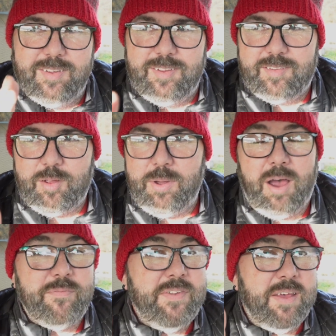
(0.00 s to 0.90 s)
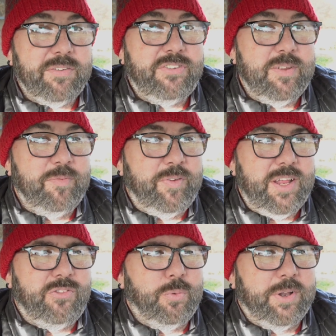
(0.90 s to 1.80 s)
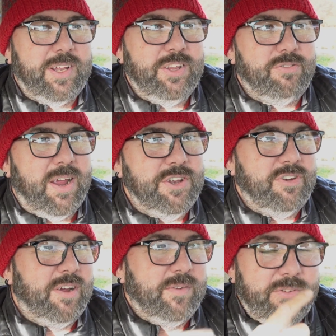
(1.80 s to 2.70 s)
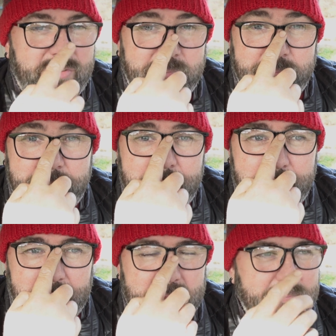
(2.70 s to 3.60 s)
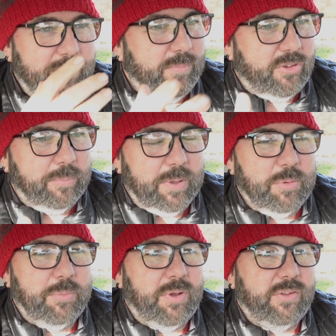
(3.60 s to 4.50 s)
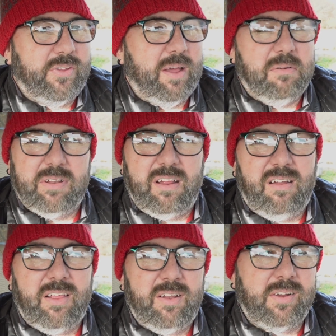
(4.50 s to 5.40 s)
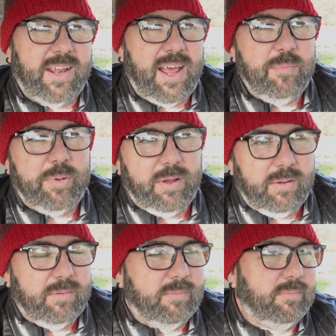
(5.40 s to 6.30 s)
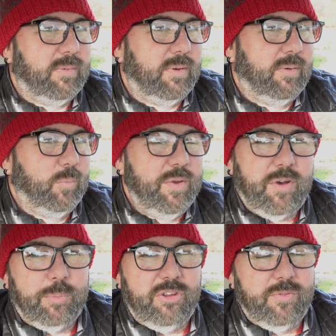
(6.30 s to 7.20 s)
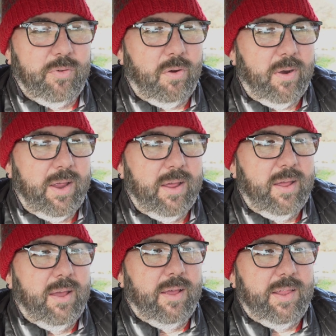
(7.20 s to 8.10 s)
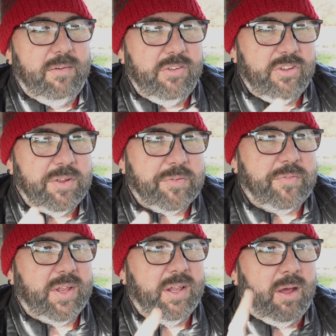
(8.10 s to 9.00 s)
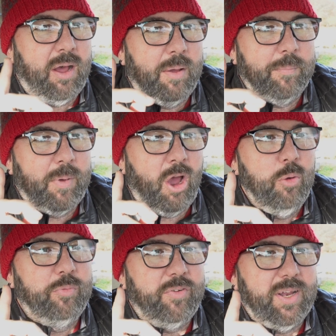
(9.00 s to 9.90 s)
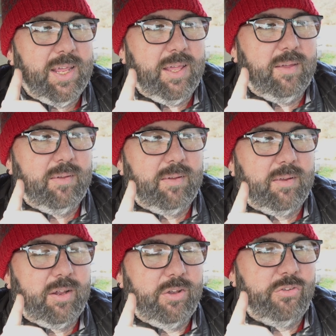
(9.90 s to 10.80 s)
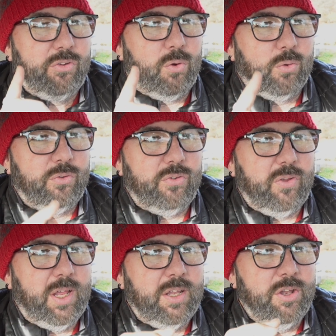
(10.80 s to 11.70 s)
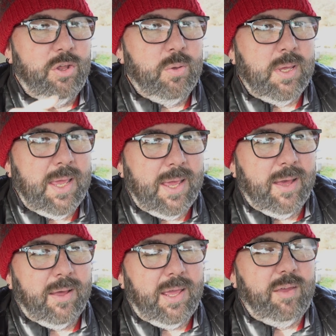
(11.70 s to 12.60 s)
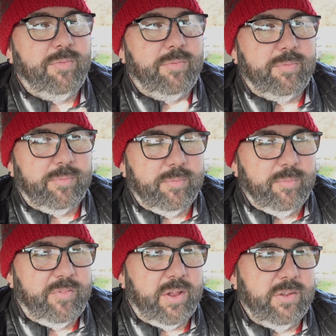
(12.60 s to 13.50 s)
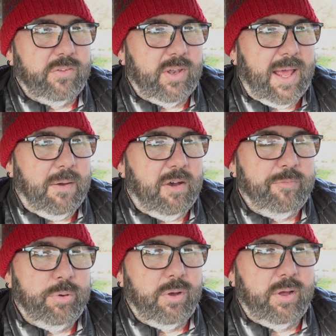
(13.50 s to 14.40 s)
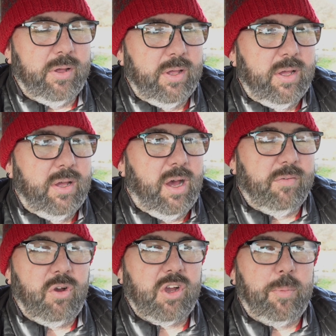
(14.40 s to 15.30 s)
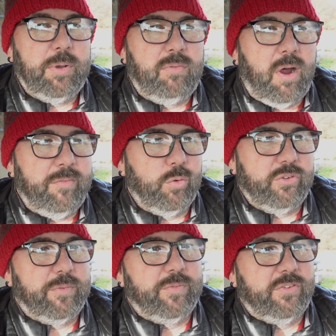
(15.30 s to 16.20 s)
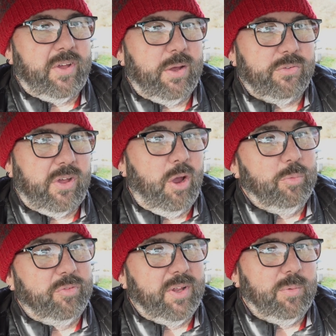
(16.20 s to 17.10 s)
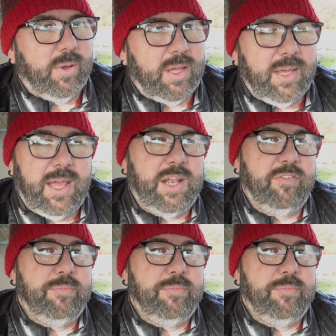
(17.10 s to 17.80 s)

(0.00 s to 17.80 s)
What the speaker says: Something I've never seen fitted to one of these Range Rovers, and some people might say, oh, I don't like the look of that, but we've opted for it. There is another thing that I'm hopefully going to source in the new year, if funds allow. I've got a couple of rifles up for sale, so hopefully we can get enough